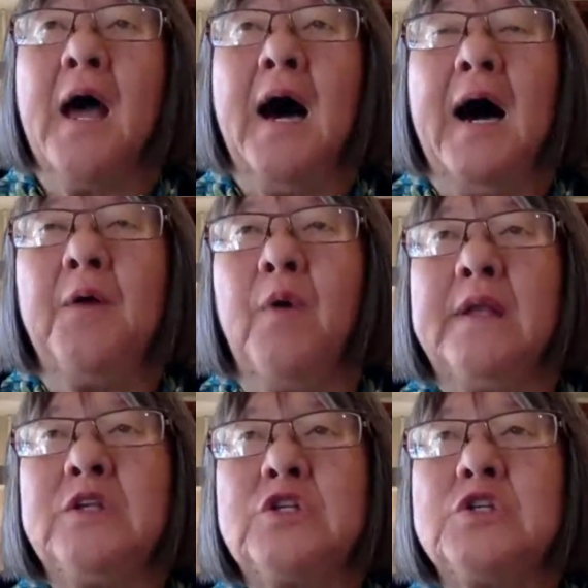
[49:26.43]
I
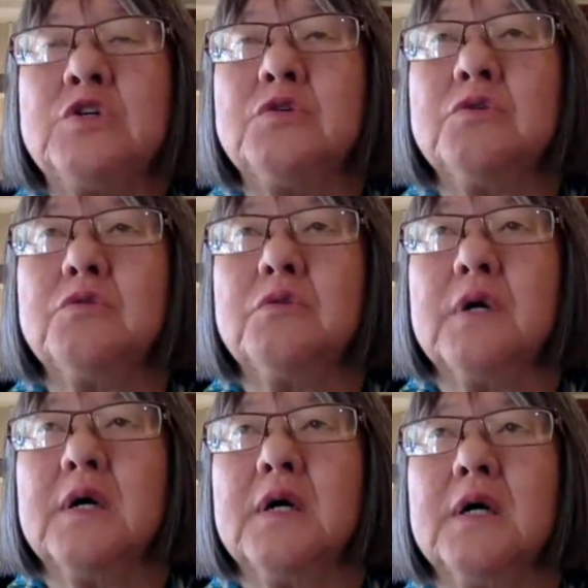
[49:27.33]
went to
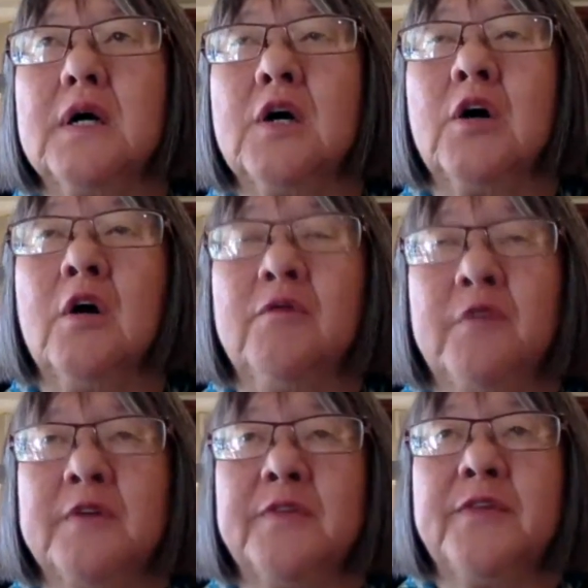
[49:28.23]
a
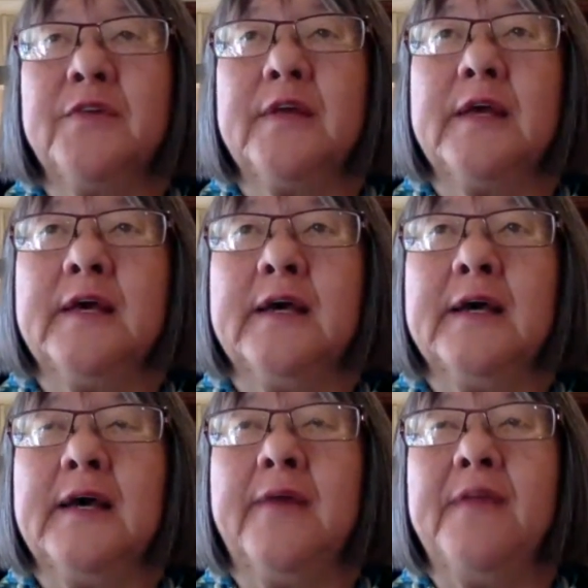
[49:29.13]
conference
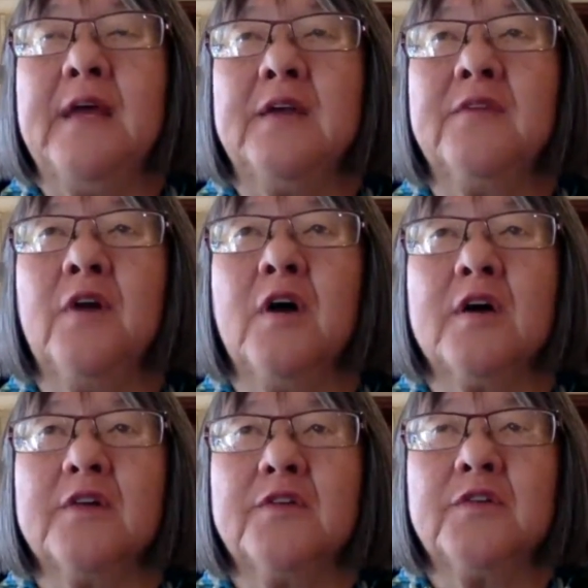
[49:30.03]
at the end of
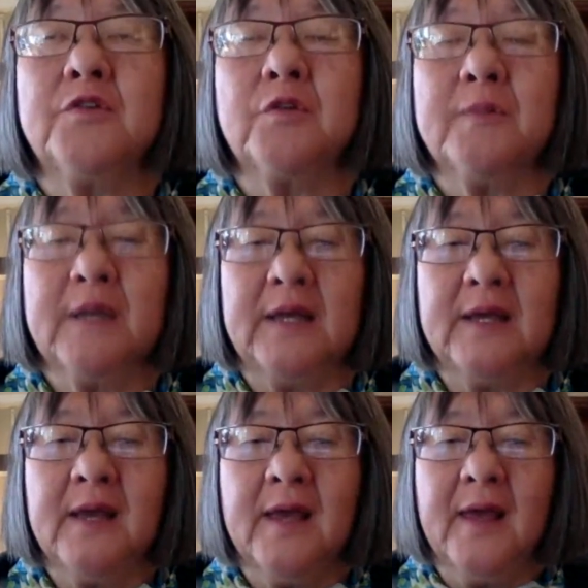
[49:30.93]
August in Germany,
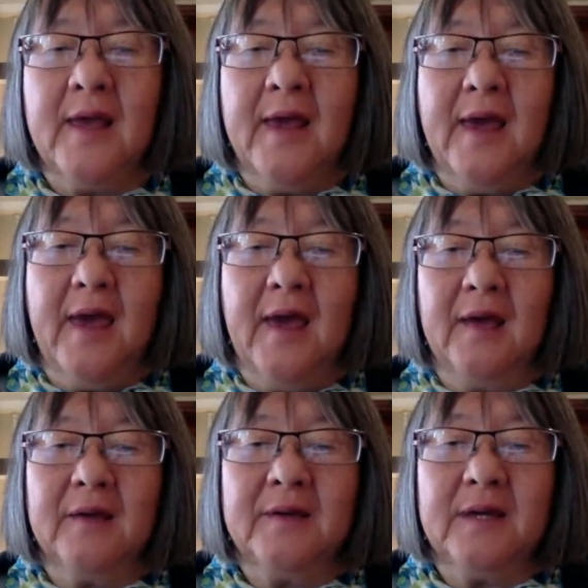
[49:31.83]

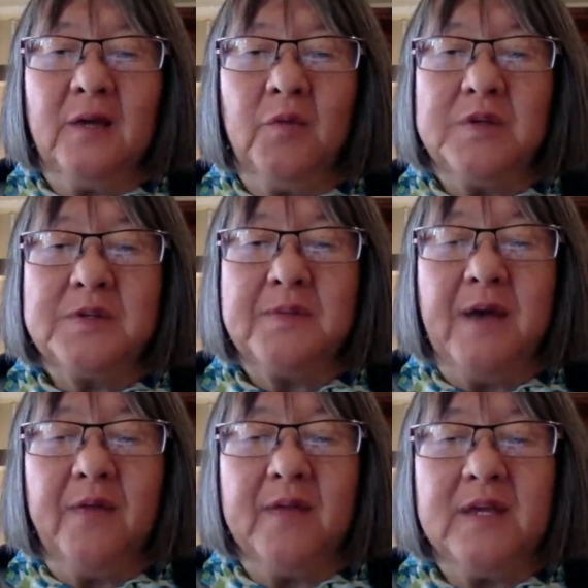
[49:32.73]
and it was
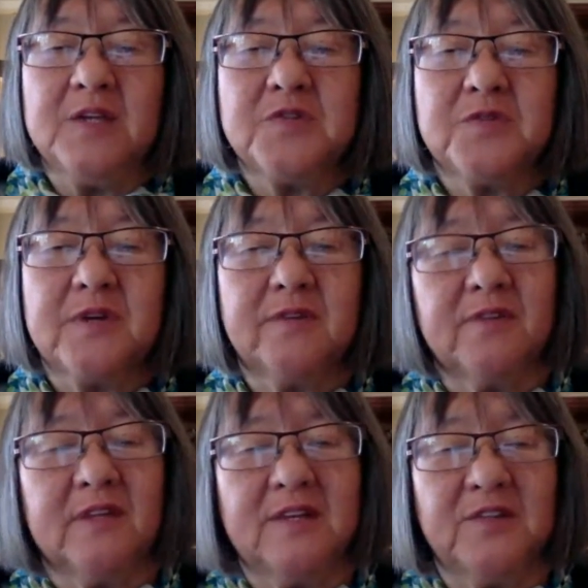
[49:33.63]
about the history of
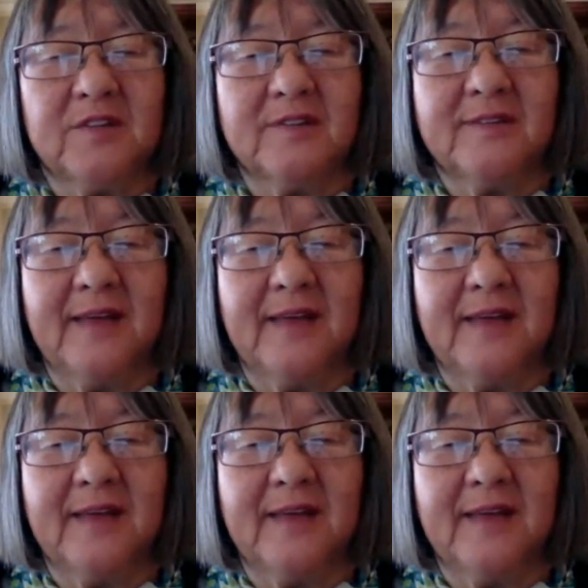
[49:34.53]
religions.